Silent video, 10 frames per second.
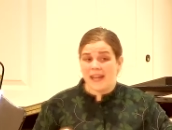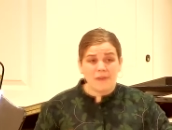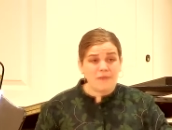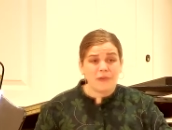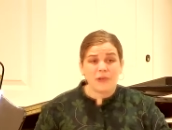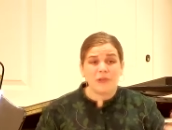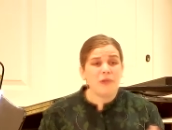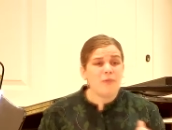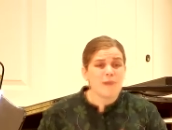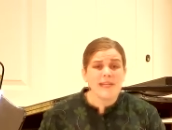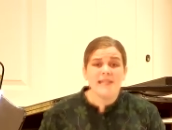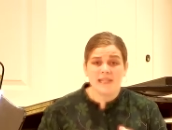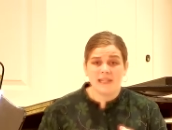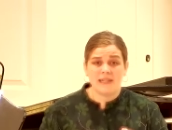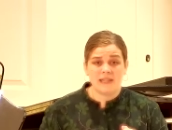and for good
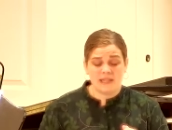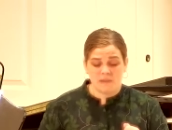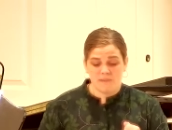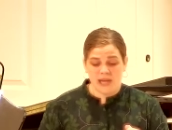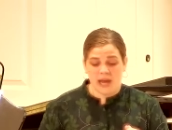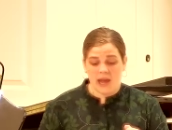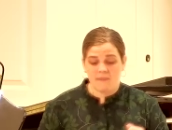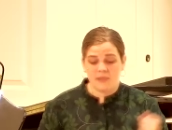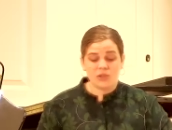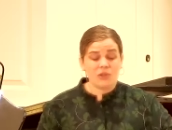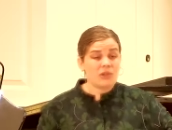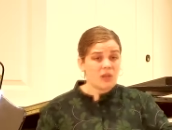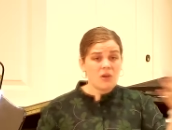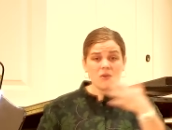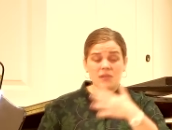reason sometimes, to
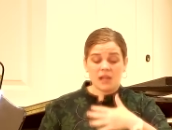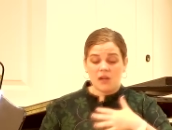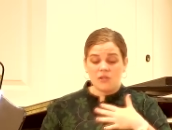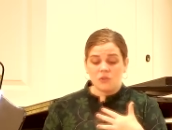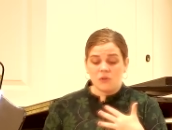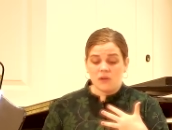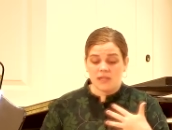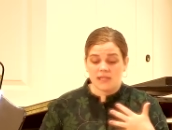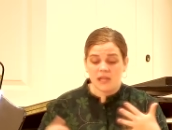close our doors,